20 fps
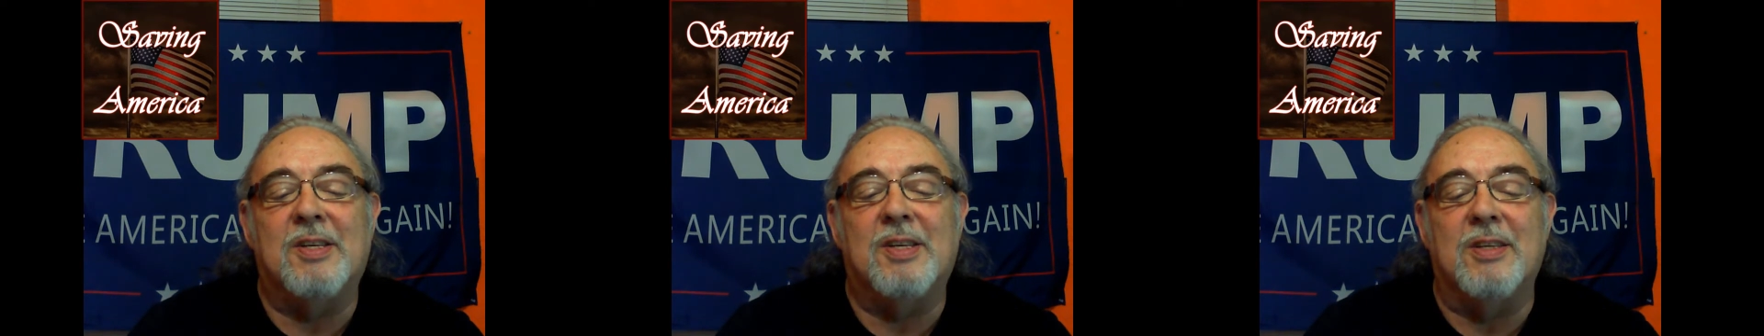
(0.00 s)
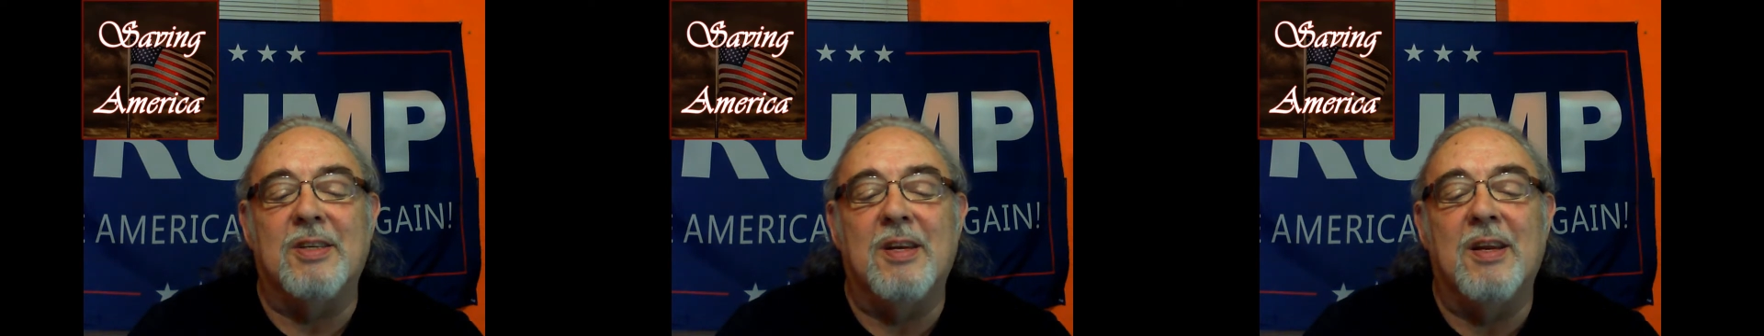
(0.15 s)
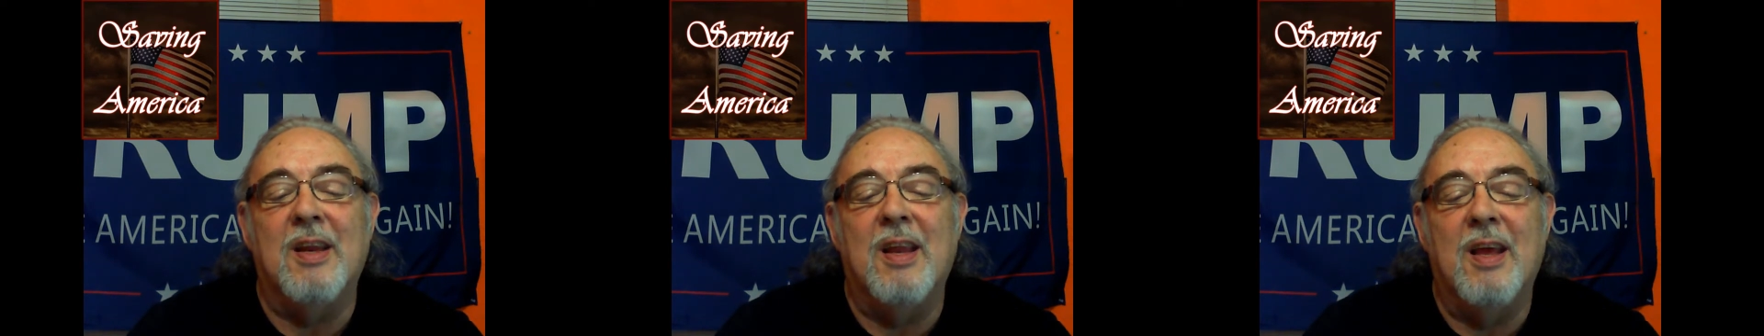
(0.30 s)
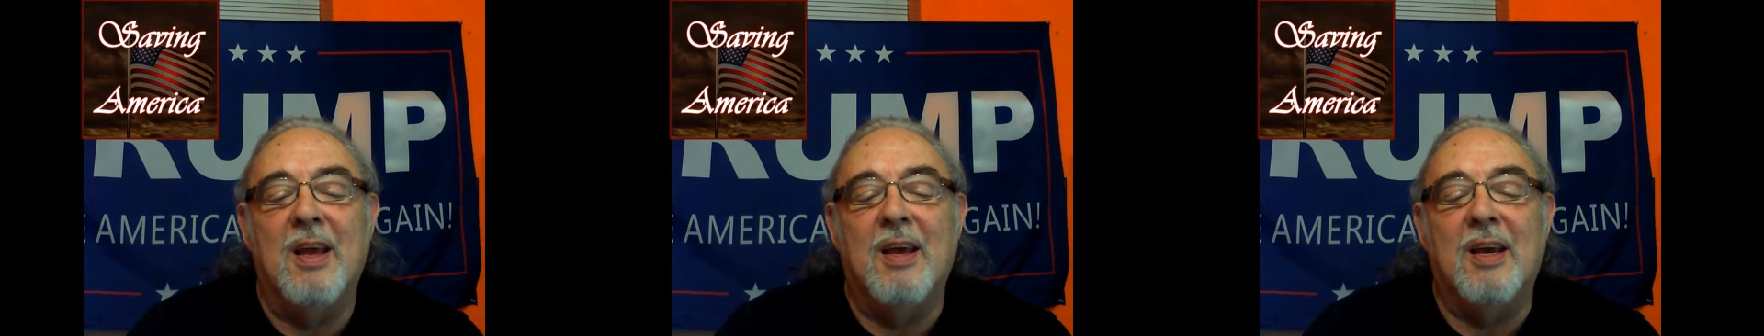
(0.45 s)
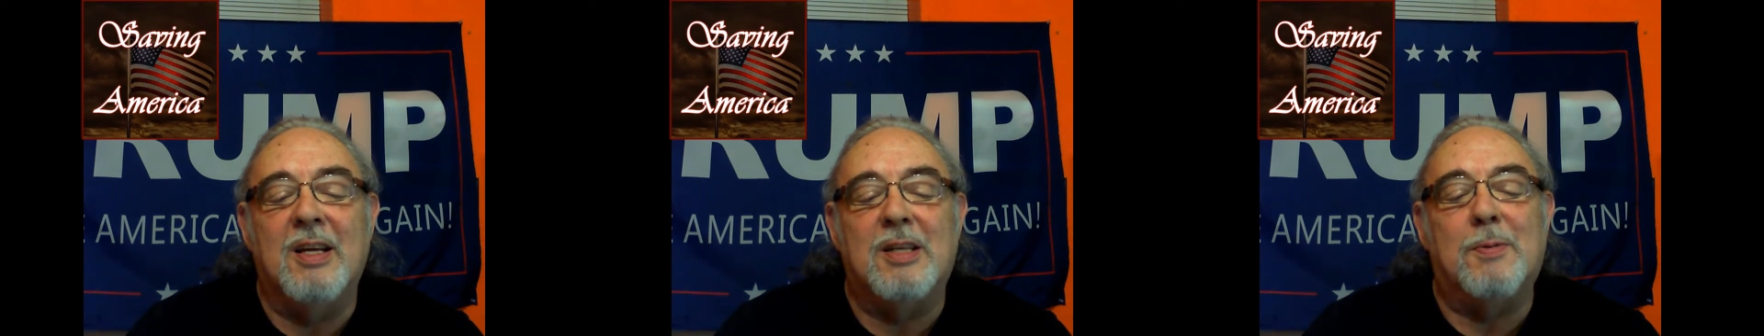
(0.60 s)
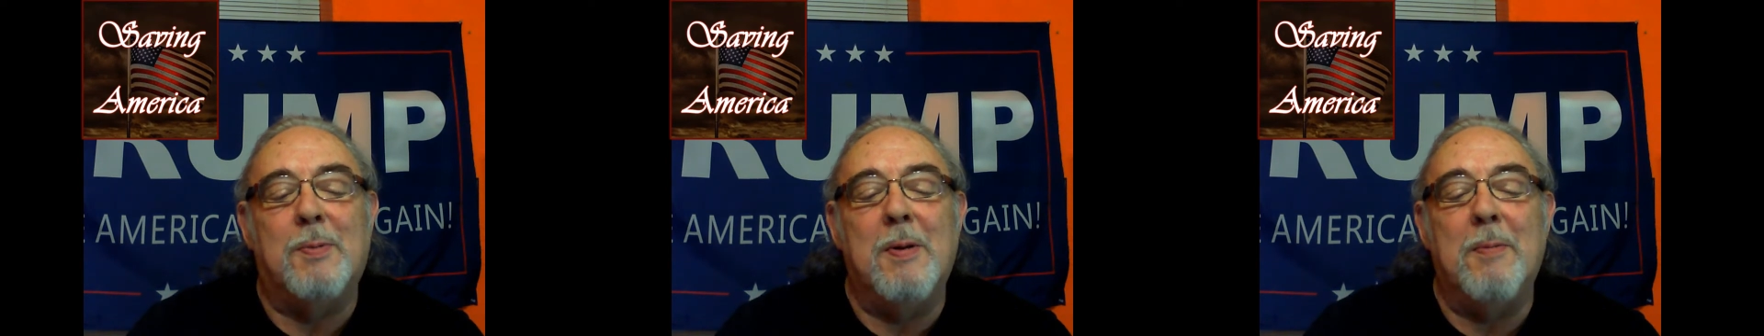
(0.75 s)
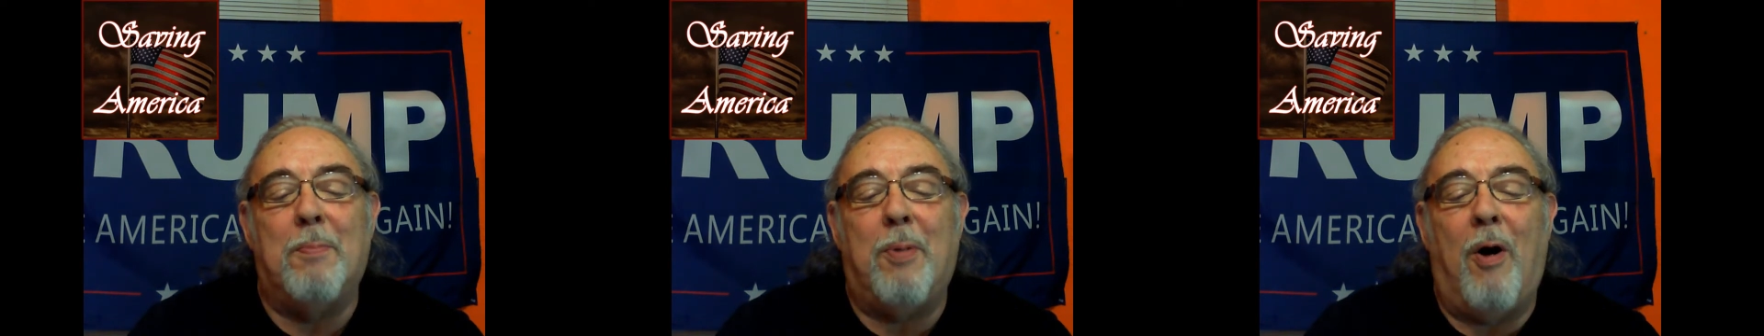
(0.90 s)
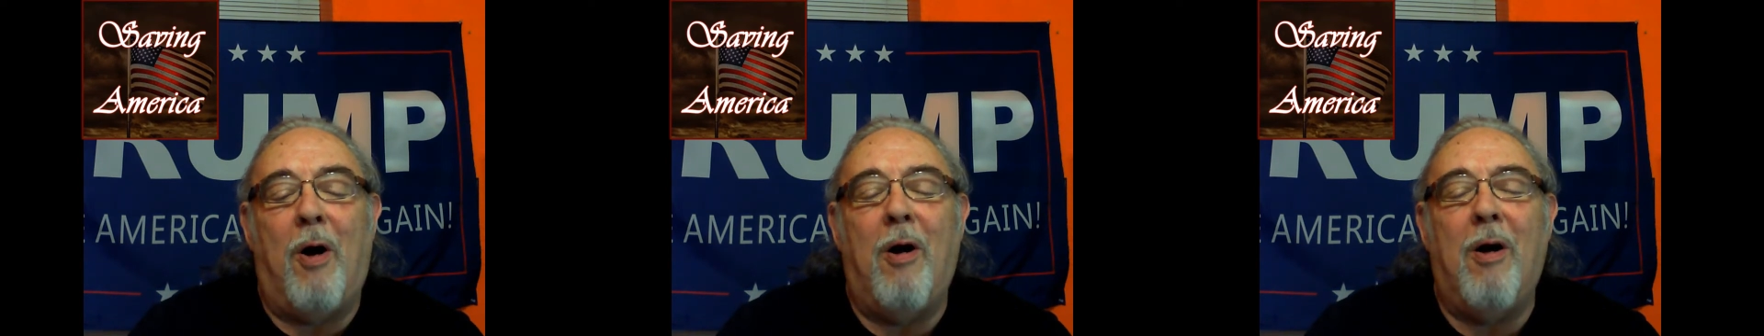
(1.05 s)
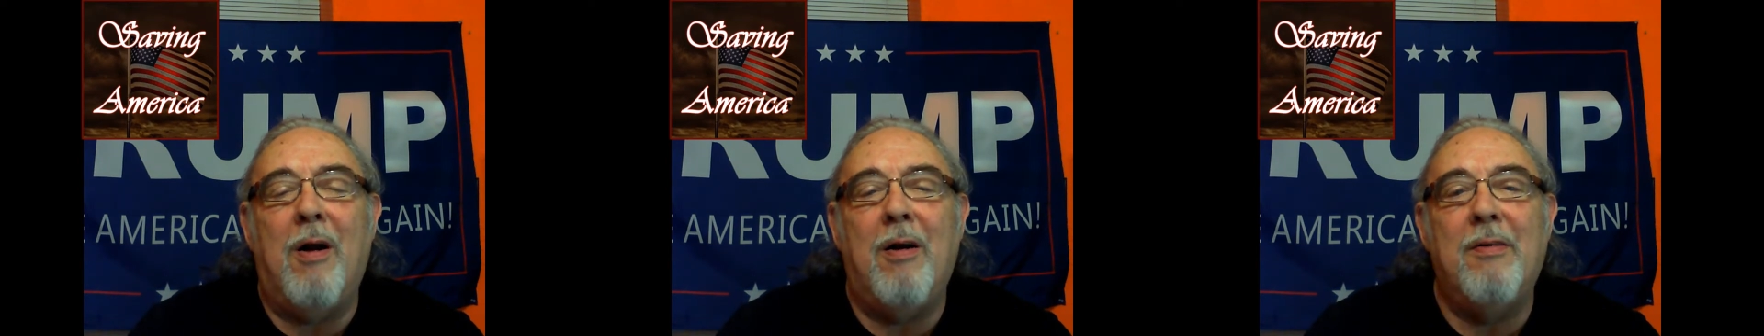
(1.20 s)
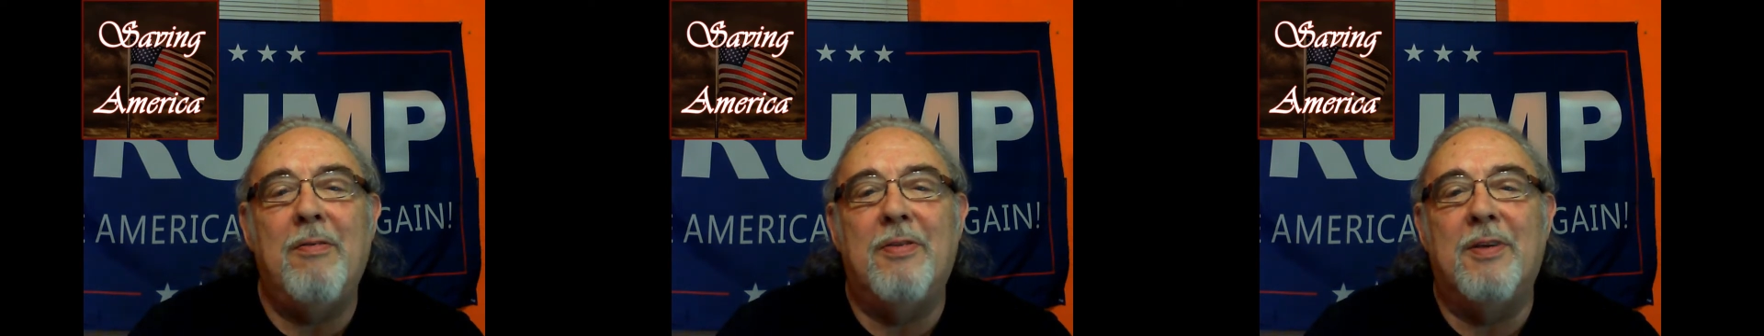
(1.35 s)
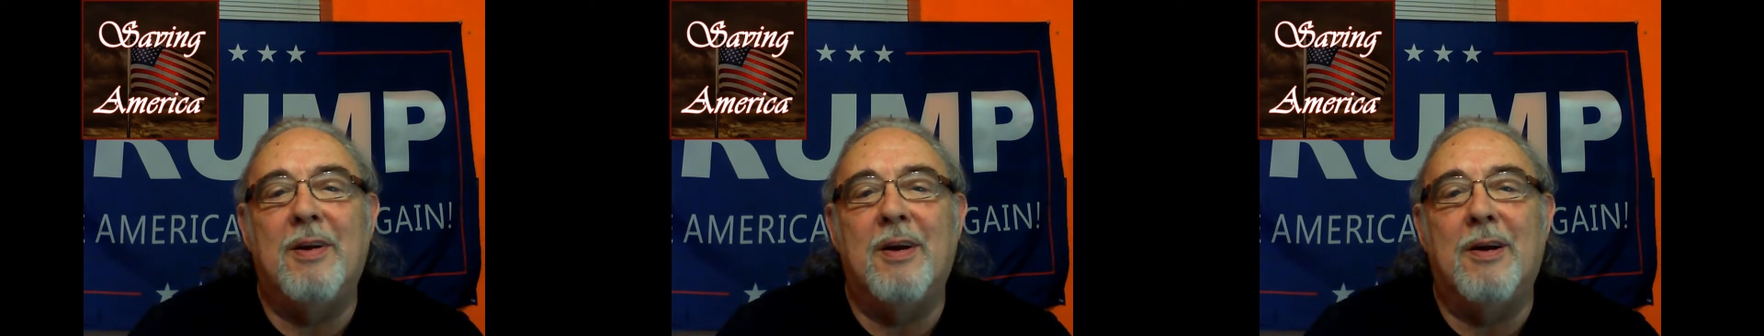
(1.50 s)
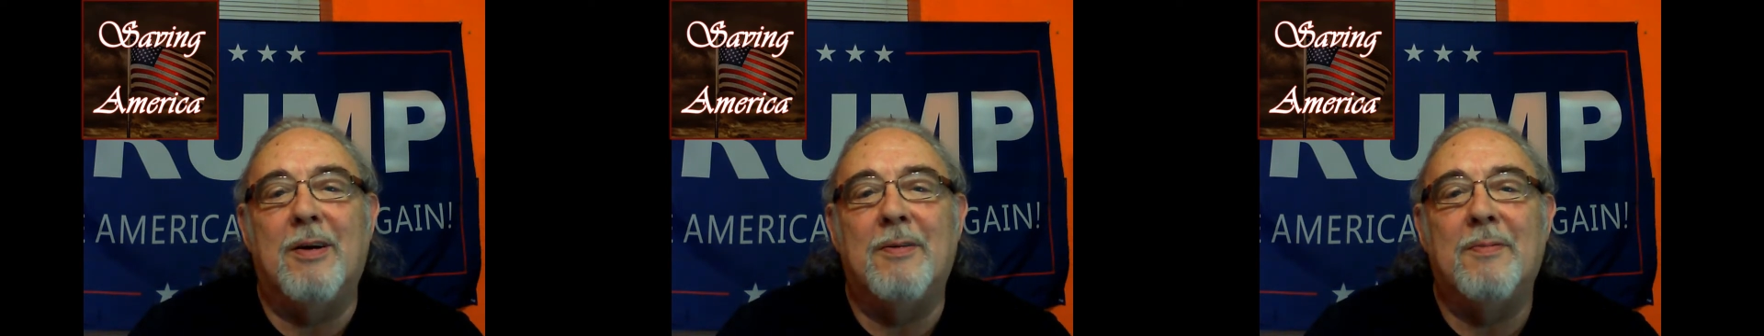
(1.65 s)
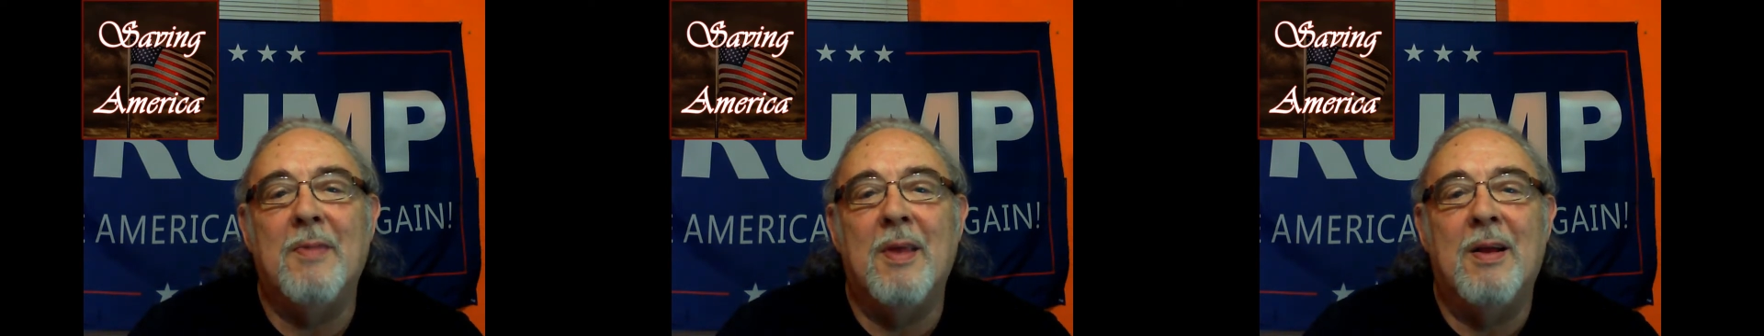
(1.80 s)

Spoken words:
and it's been part of their